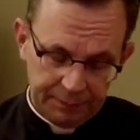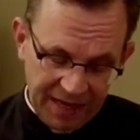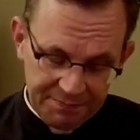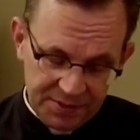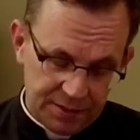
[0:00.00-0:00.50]

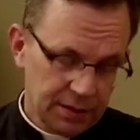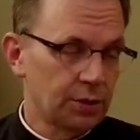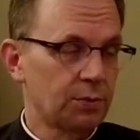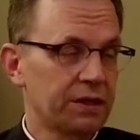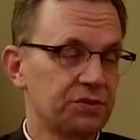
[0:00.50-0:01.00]

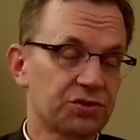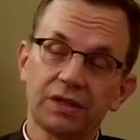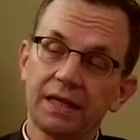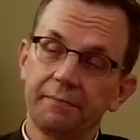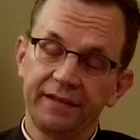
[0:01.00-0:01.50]
Perhaps a way of
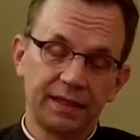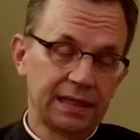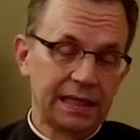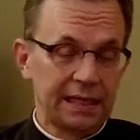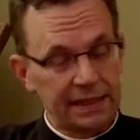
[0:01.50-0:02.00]
describing
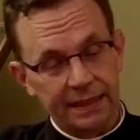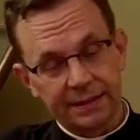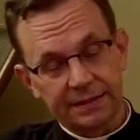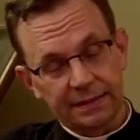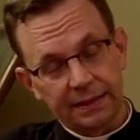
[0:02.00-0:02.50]
it
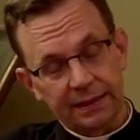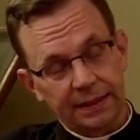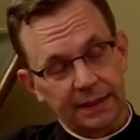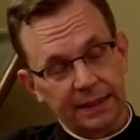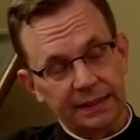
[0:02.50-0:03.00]
is
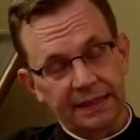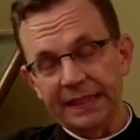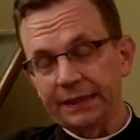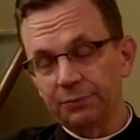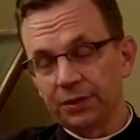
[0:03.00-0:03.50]

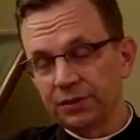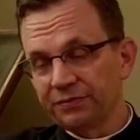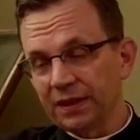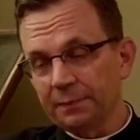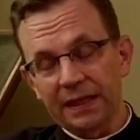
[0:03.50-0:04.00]
that we could
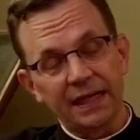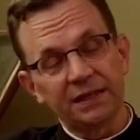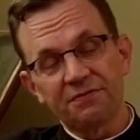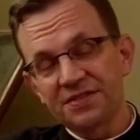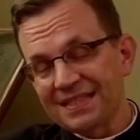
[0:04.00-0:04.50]
develop a
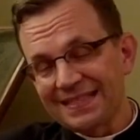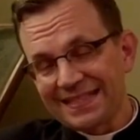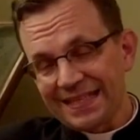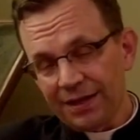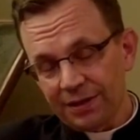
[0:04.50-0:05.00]
kind of
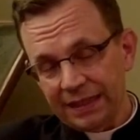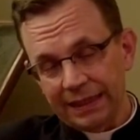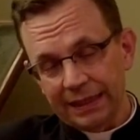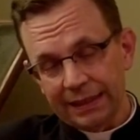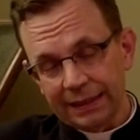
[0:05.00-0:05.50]

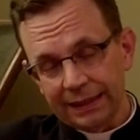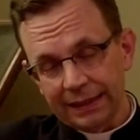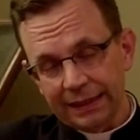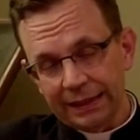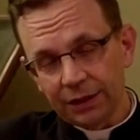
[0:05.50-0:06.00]
sincerity
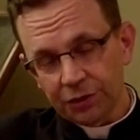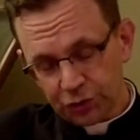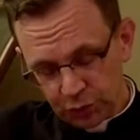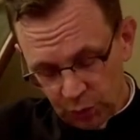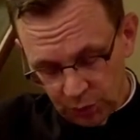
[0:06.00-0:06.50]
in our
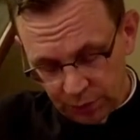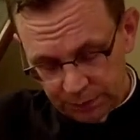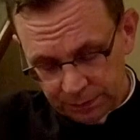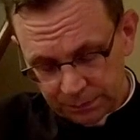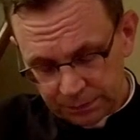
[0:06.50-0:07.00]
soul,